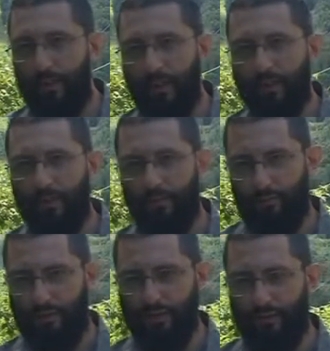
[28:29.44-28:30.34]
that make
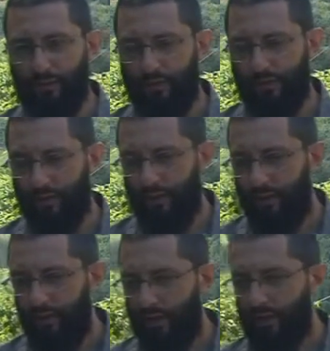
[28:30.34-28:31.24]
peace.
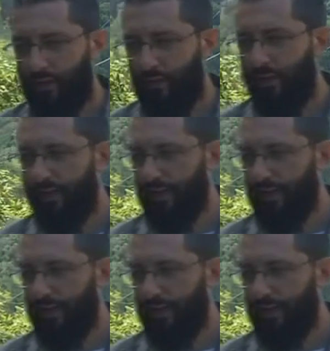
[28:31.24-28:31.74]
So, now